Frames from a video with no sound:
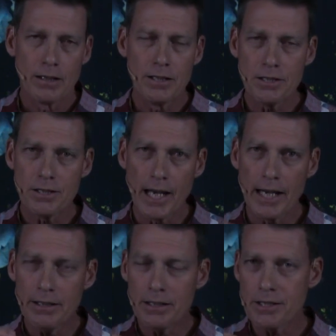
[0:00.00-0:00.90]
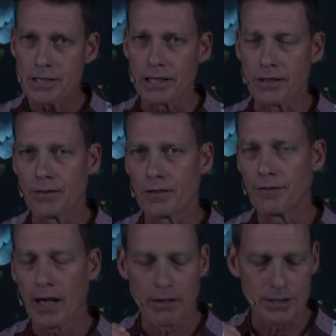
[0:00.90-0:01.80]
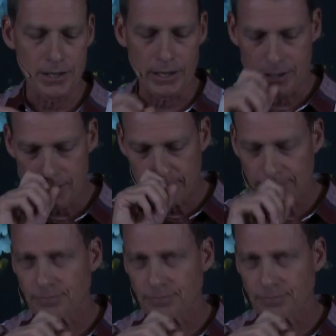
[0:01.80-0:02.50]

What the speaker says: This tendency of the Pharisees